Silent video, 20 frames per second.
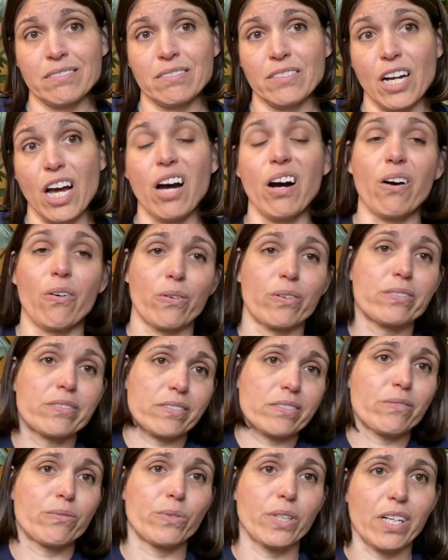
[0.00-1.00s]
Oh,
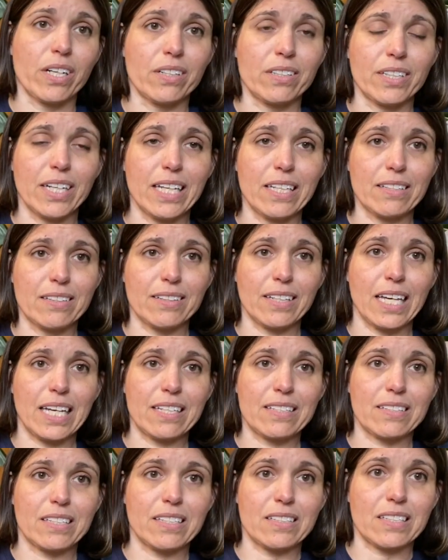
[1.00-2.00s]
well, and like
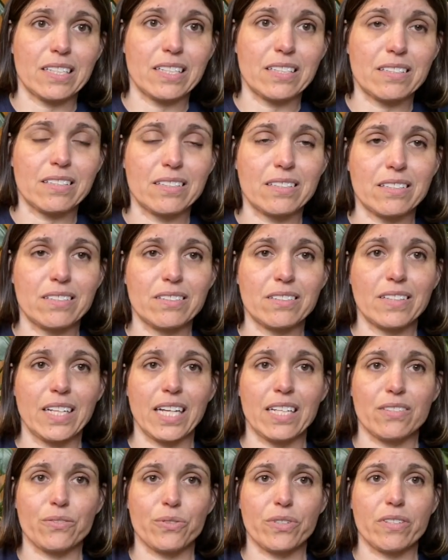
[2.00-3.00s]
ZZs and
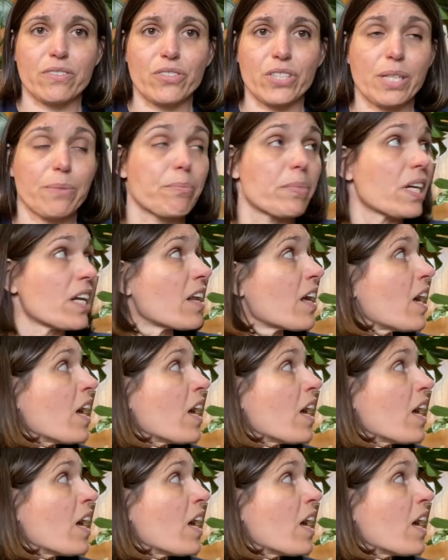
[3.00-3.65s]
that sort of shit, but